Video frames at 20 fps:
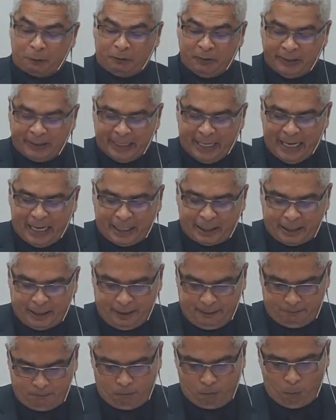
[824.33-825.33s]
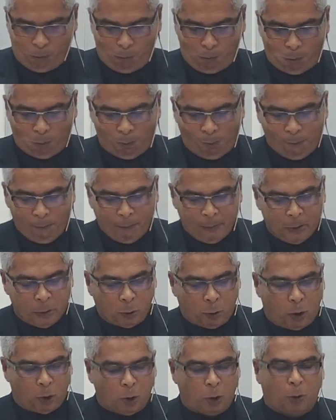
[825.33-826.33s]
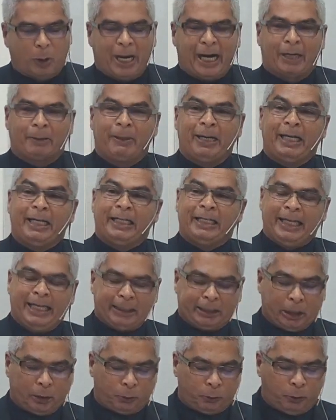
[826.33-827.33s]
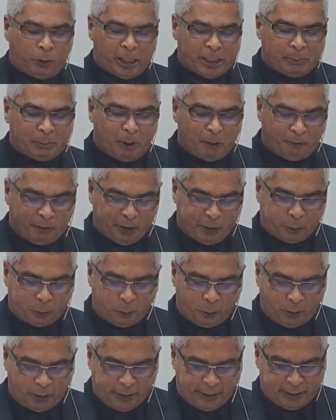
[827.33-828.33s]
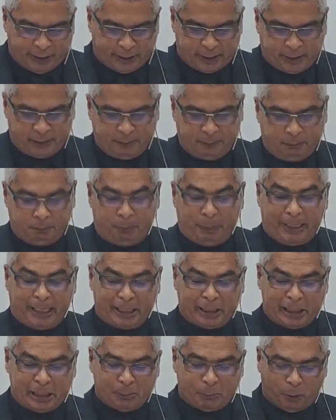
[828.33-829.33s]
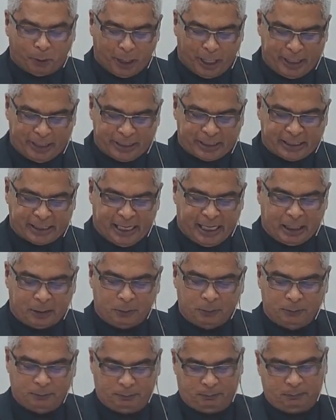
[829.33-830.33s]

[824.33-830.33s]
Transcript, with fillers: When he as uh, they felt blood, they gave, uh, when asked for water, they gave uh,